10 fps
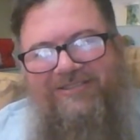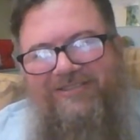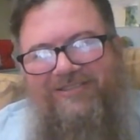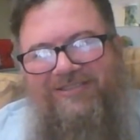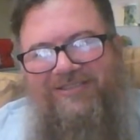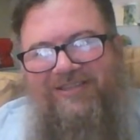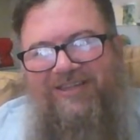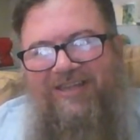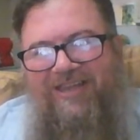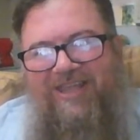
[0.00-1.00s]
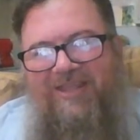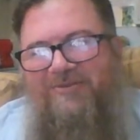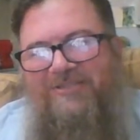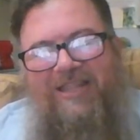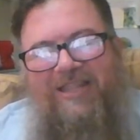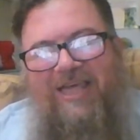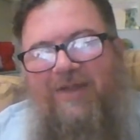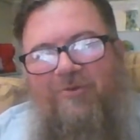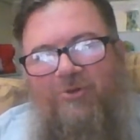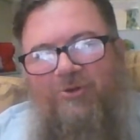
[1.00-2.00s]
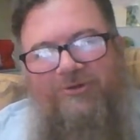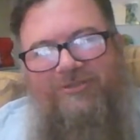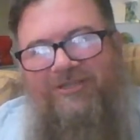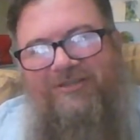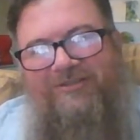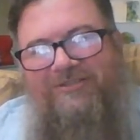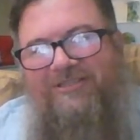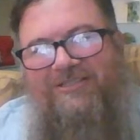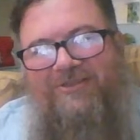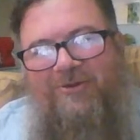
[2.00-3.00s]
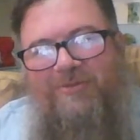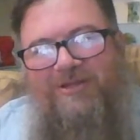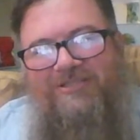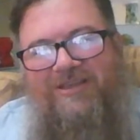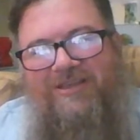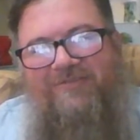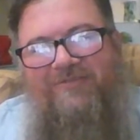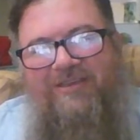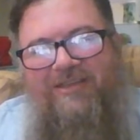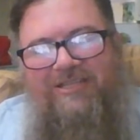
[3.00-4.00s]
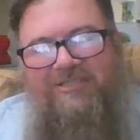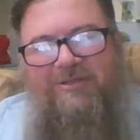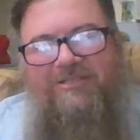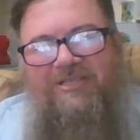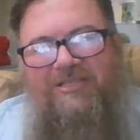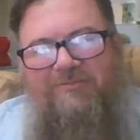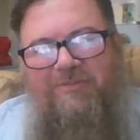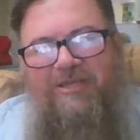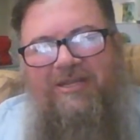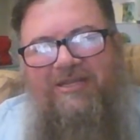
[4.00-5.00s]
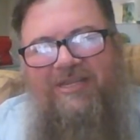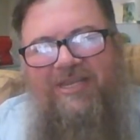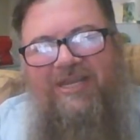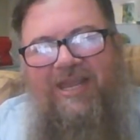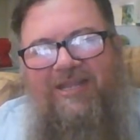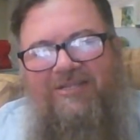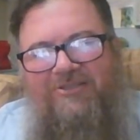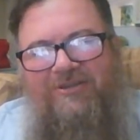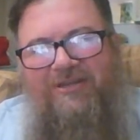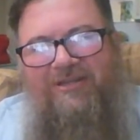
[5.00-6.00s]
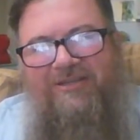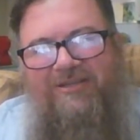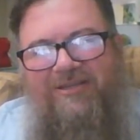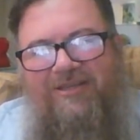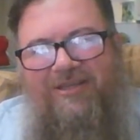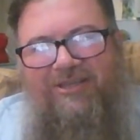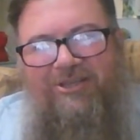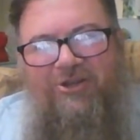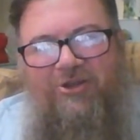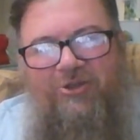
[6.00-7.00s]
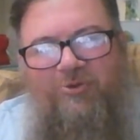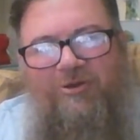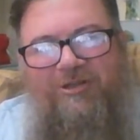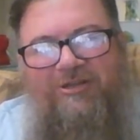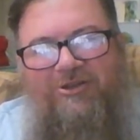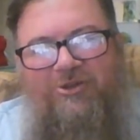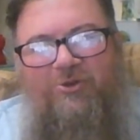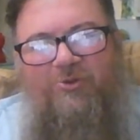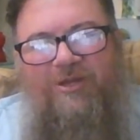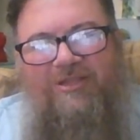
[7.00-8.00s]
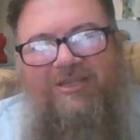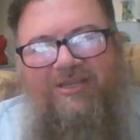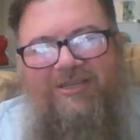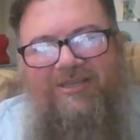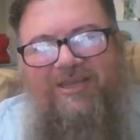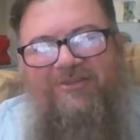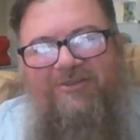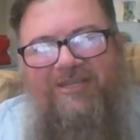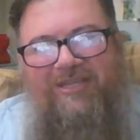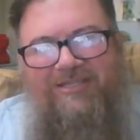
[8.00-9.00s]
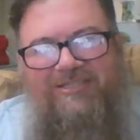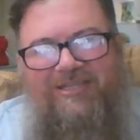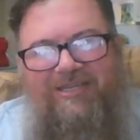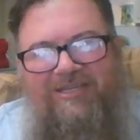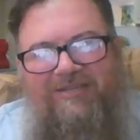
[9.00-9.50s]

Yeah, there was a lot of rules. There was just so much stuff, especially as being a teenager, and you wanted to do what the other teens did.